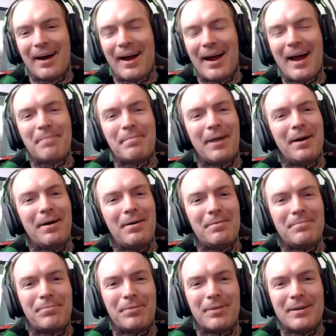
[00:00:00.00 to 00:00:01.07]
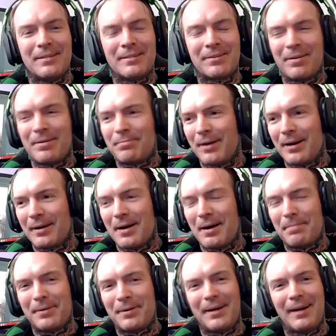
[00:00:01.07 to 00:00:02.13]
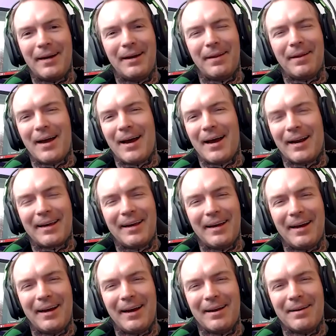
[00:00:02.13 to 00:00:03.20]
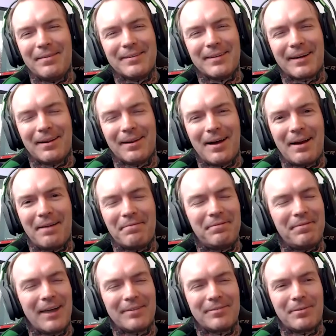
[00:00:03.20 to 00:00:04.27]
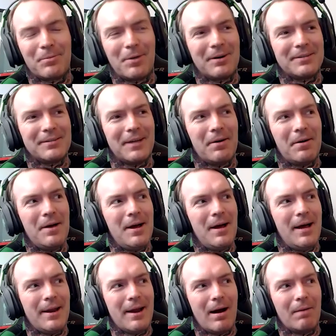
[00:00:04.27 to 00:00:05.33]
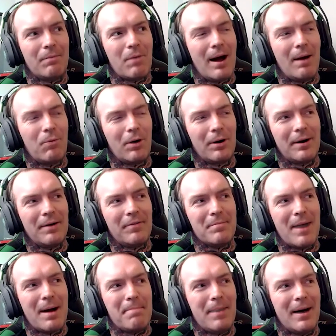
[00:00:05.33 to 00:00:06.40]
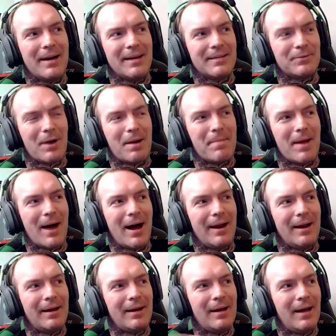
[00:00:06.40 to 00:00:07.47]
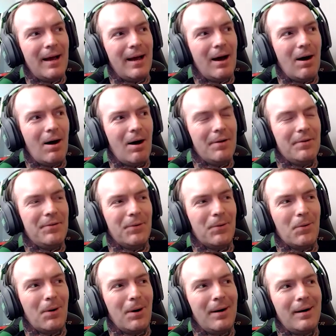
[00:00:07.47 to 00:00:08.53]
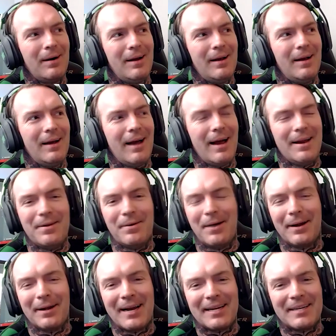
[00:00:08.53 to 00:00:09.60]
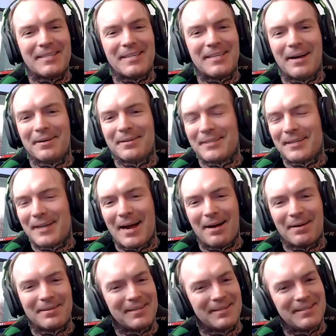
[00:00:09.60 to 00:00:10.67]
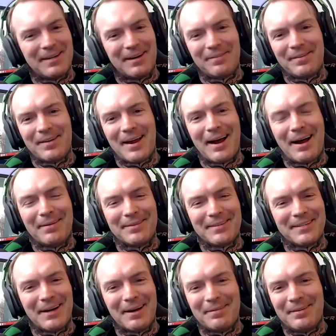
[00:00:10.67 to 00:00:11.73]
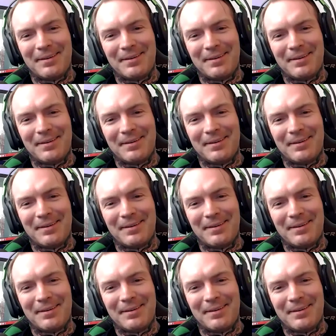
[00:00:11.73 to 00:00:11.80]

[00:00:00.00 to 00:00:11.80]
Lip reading: I had my own screen printing company, and then I had a kid, and it was like a lot of extra work. So now I work over at my buddies when I'm not on tour and doing like sales accounts and stuff now. So